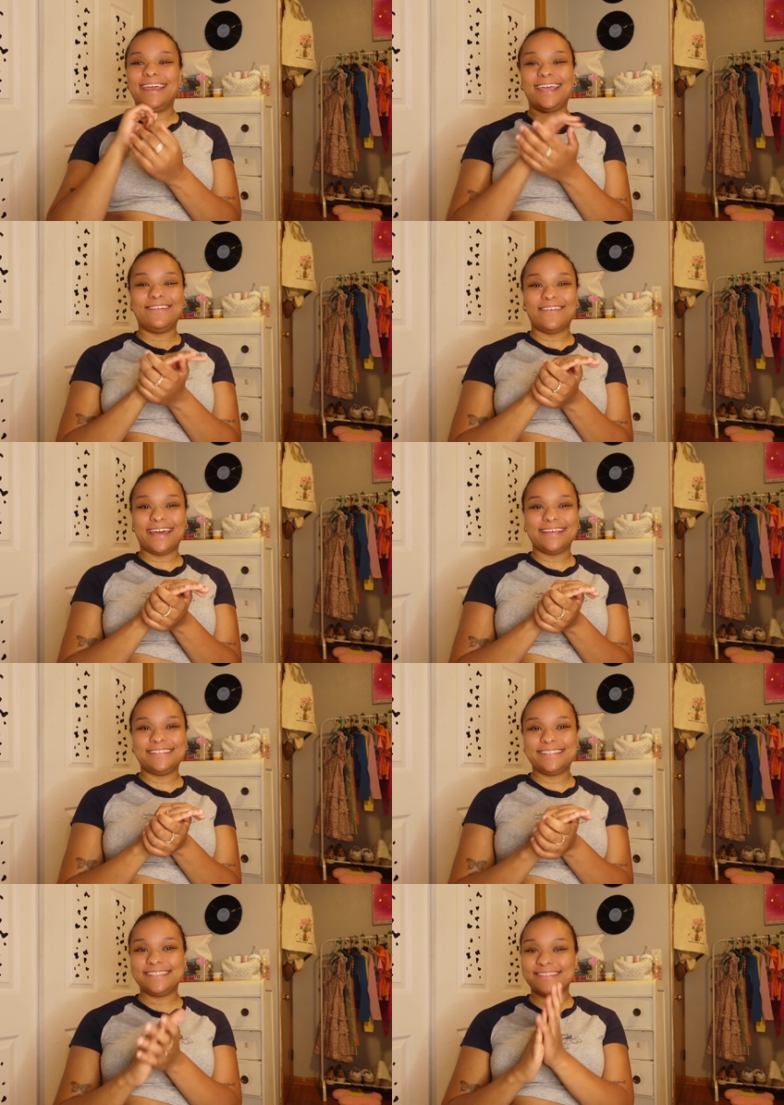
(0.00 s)

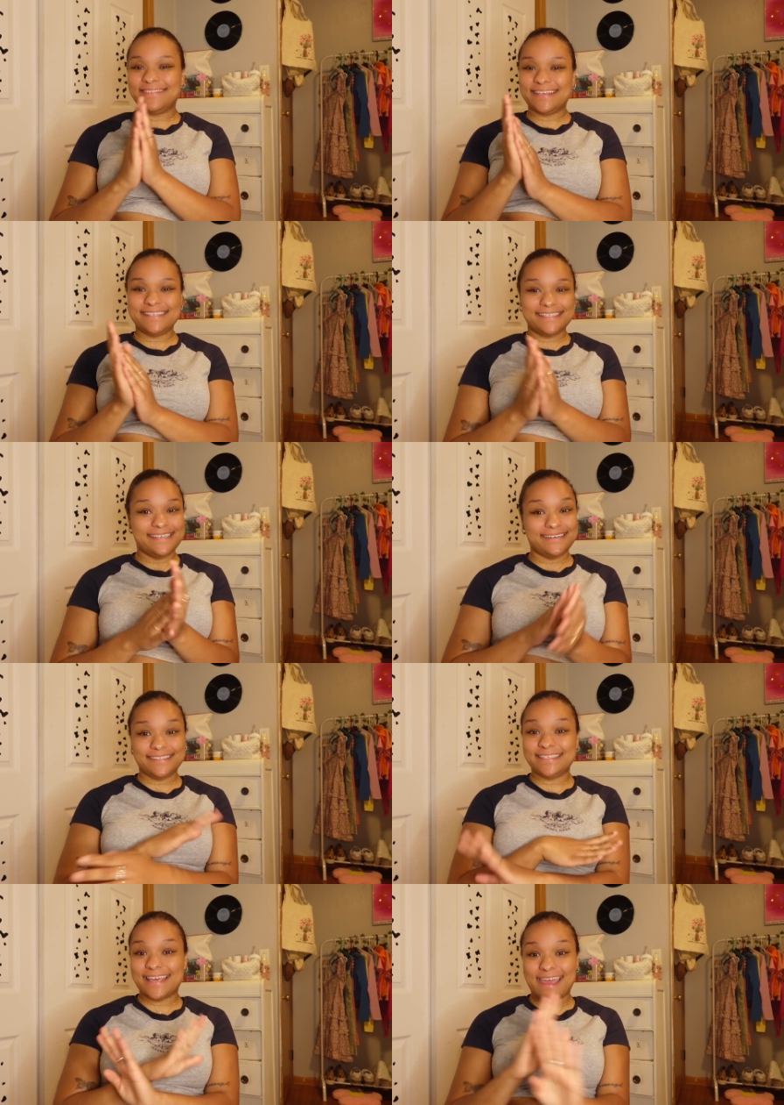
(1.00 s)
advice to rising
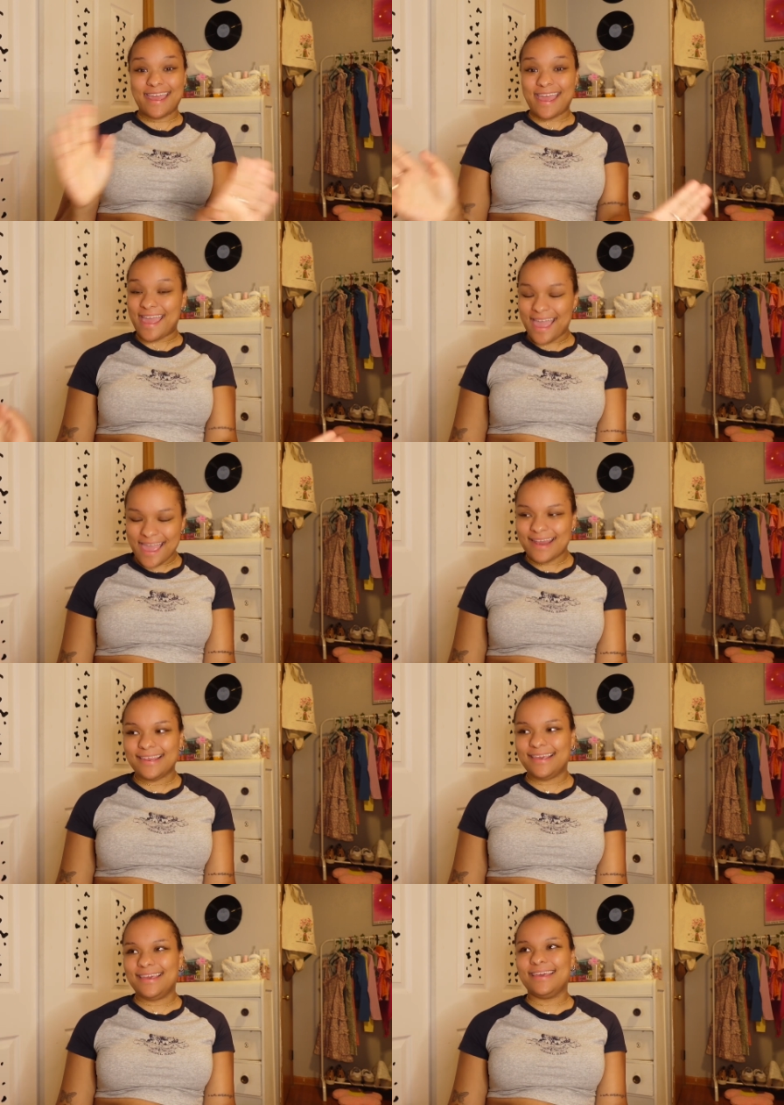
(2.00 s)
seniors to
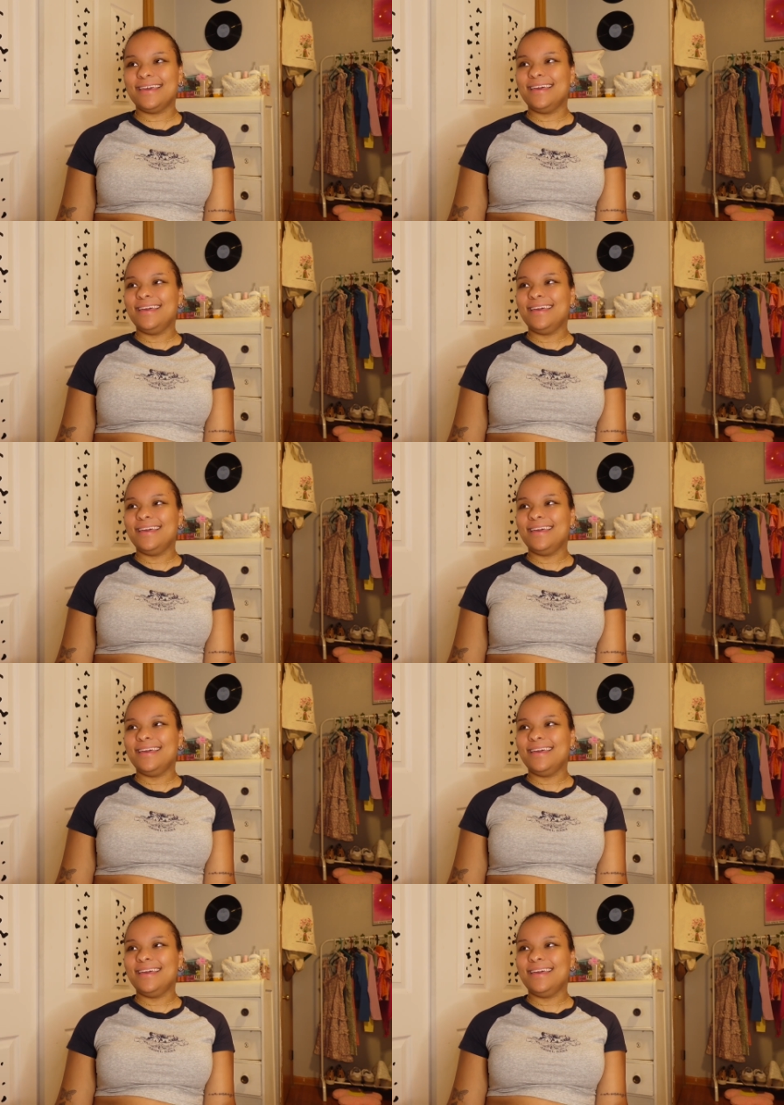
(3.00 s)
any